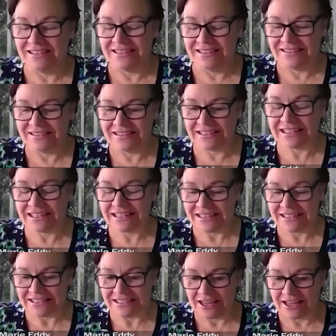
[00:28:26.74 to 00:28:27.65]

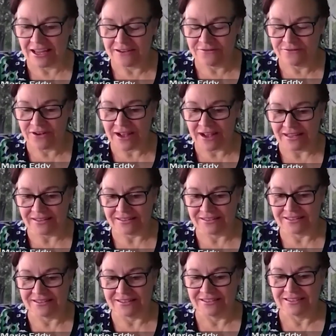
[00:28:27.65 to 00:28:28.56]
seeking
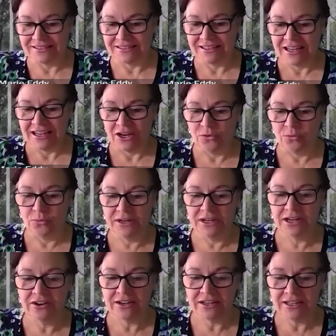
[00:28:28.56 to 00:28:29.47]
advice
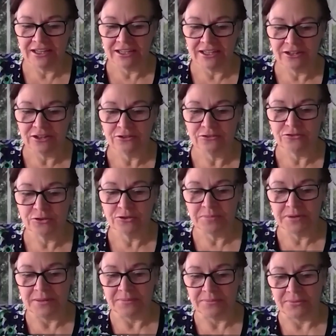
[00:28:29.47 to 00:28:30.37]
we are here for
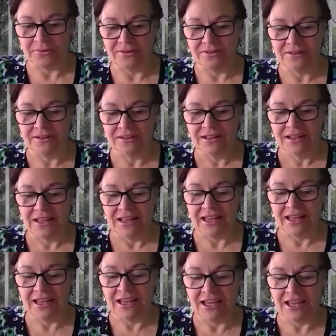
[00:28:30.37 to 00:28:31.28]
people
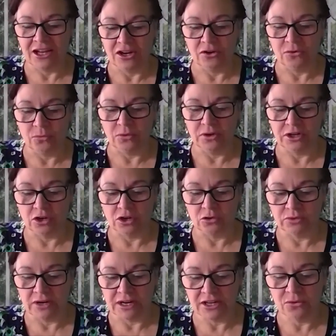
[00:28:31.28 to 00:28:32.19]
and we're
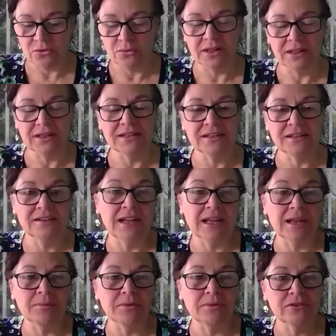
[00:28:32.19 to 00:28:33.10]
ready, willing, and
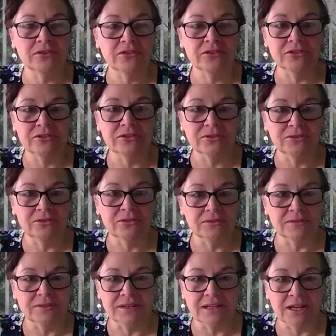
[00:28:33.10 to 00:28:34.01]
able
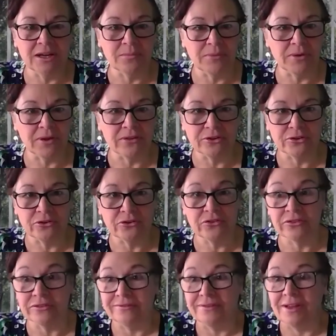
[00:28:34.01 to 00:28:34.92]
to help
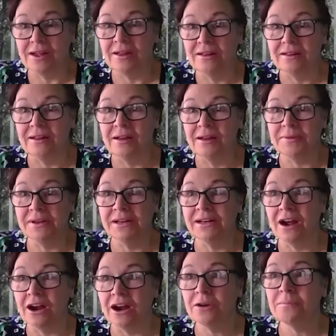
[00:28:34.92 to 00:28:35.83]
others. I
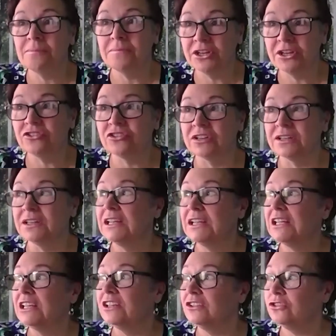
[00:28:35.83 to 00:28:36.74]
mean, our mission
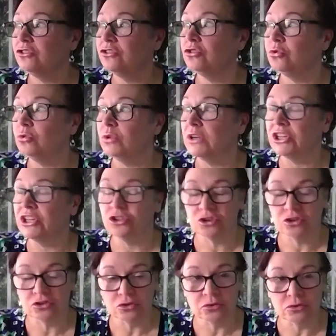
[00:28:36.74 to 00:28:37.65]
is to
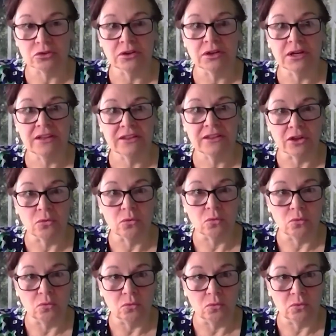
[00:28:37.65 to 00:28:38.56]
ensure that
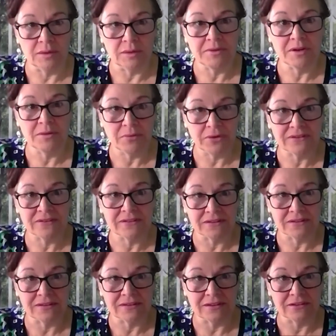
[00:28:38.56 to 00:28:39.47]
women
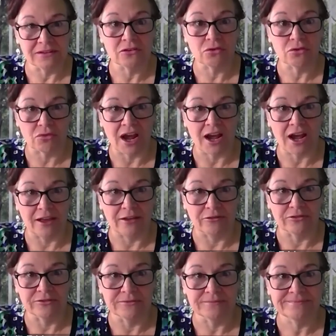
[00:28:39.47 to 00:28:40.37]
businesses
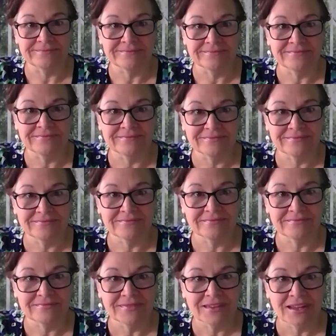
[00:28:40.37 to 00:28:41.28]
thrive.
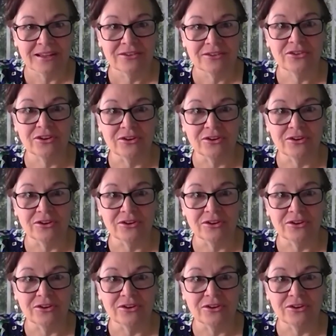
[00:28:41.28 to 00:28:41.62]
That's great.